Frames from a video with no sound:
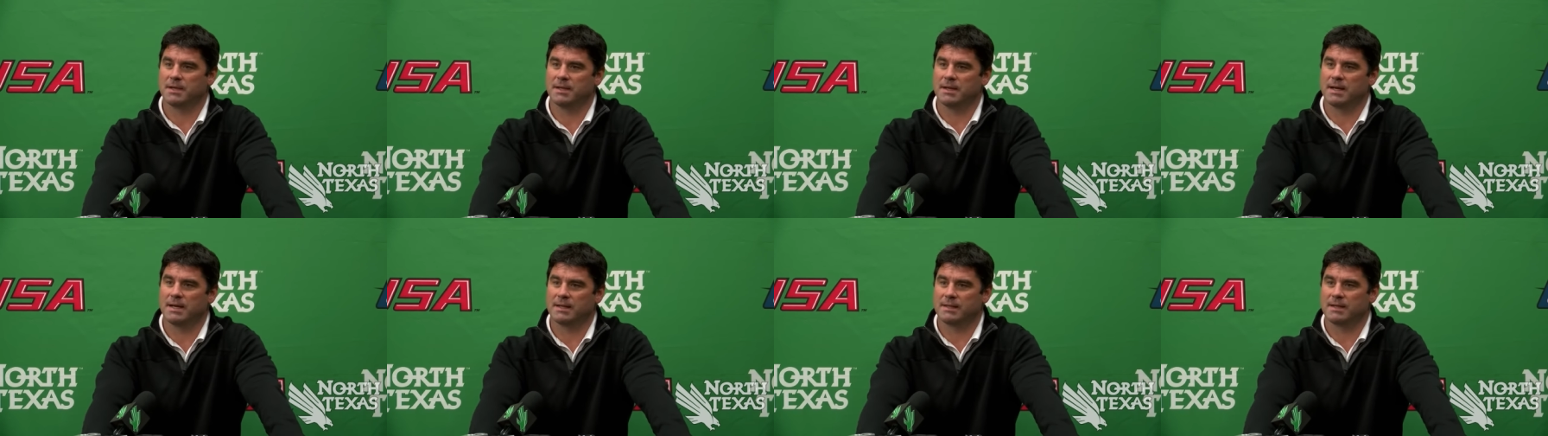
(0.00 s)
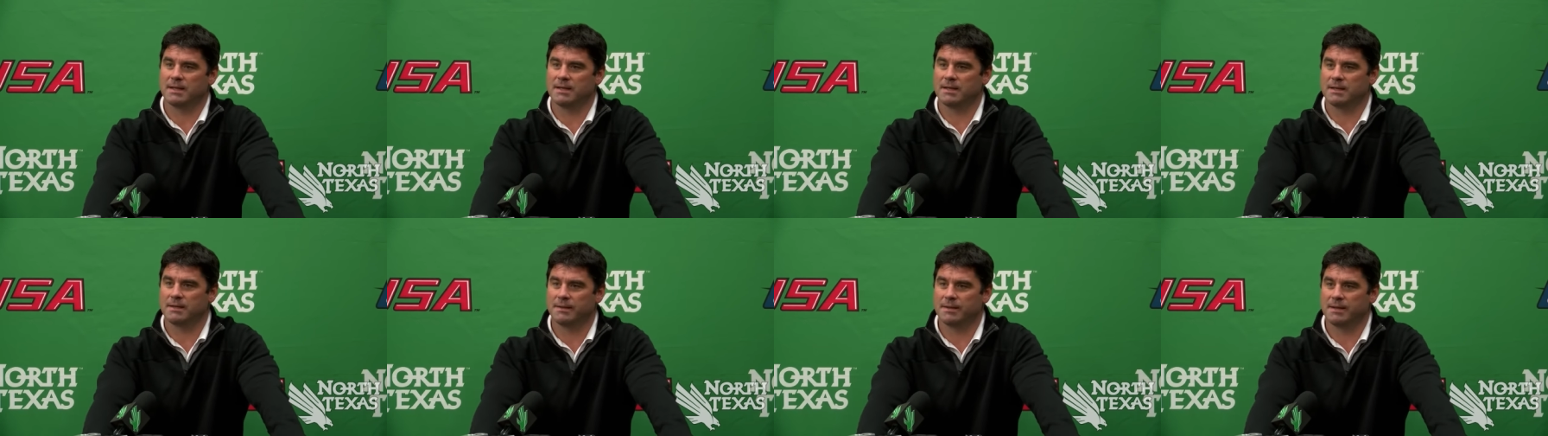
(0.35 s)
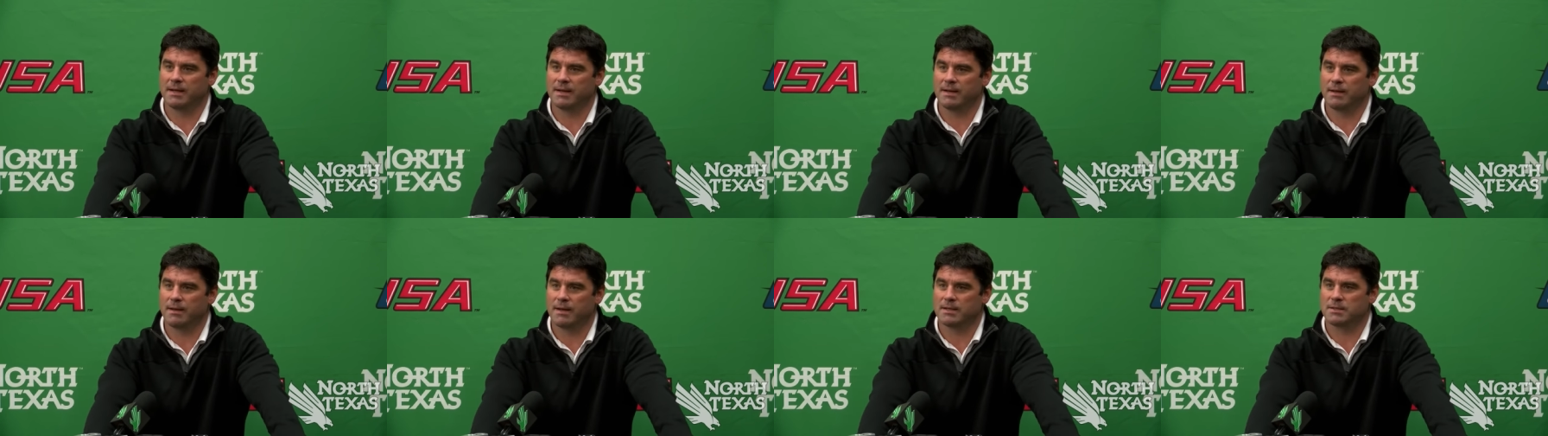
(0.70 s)
And at the end of the
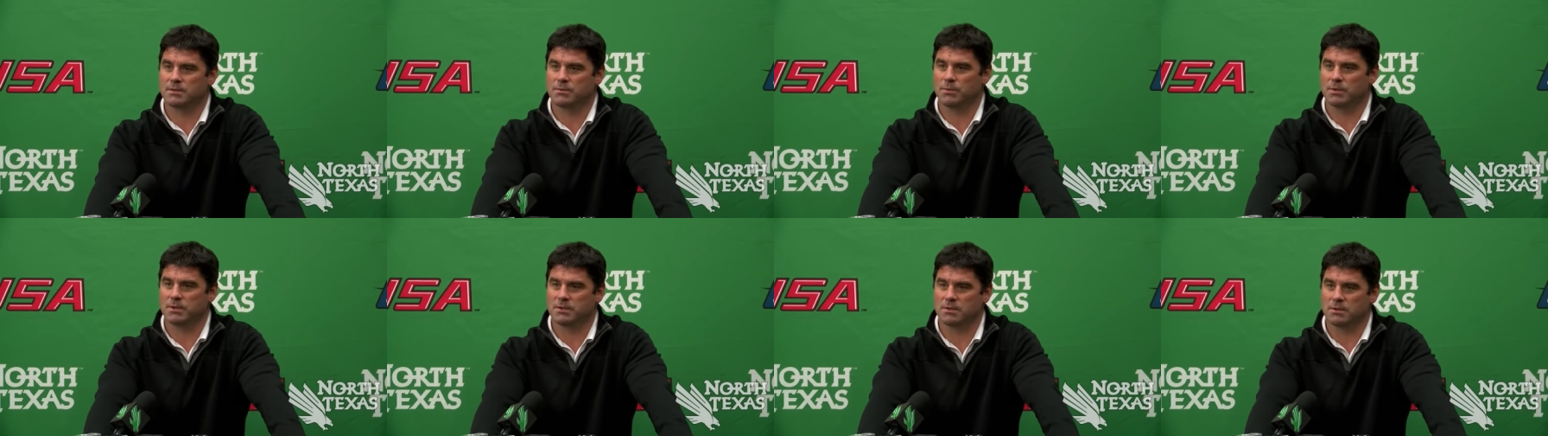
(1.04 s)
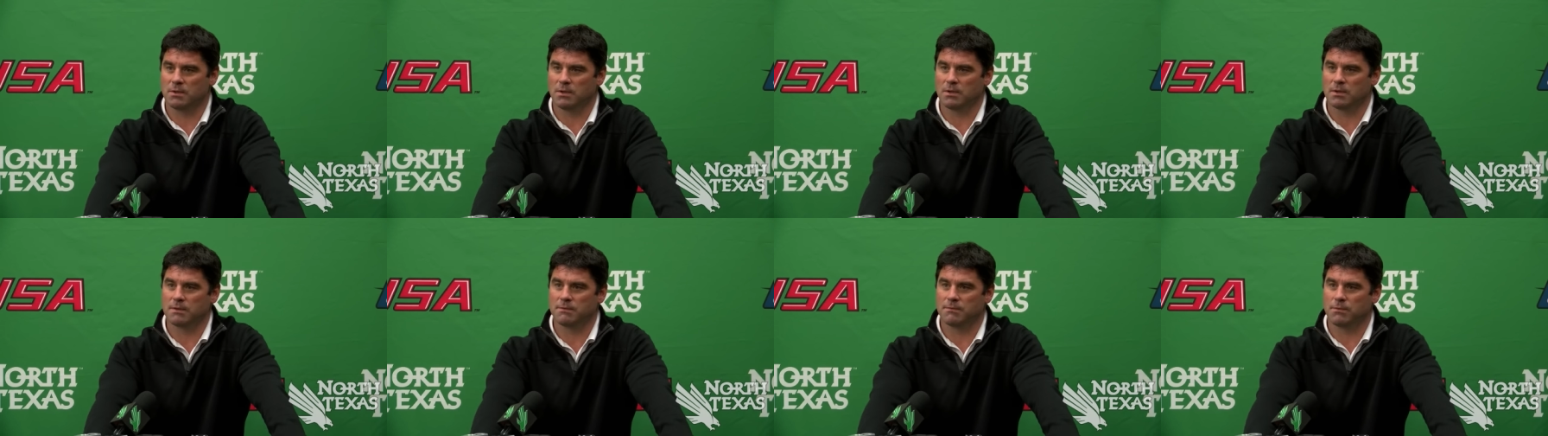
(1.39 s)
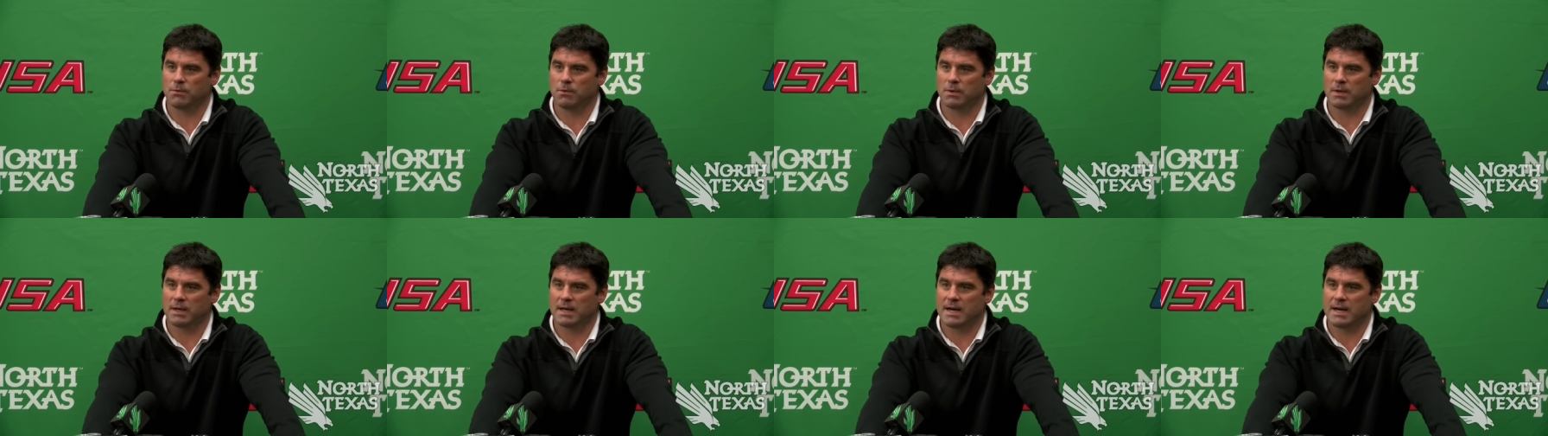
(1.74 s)
day, that's what you're looking
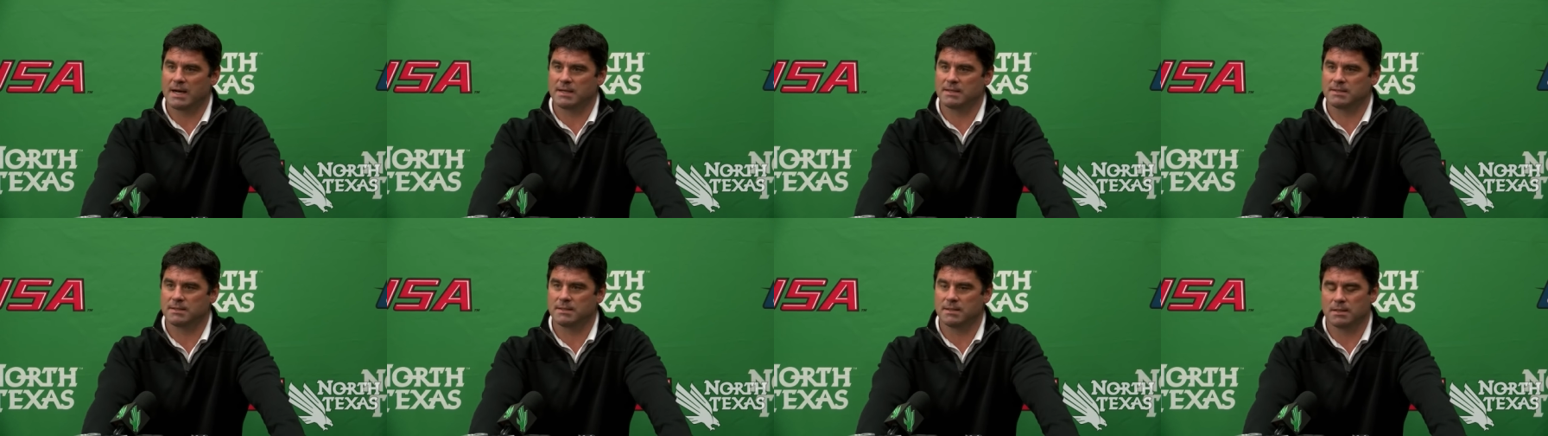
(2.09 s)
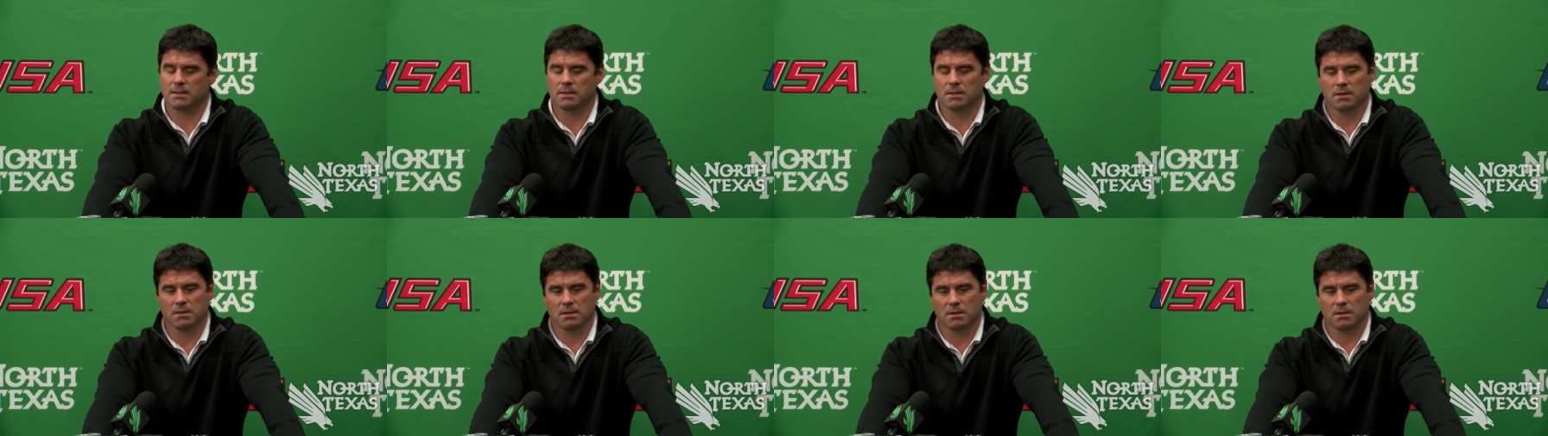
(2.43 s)
for: guys that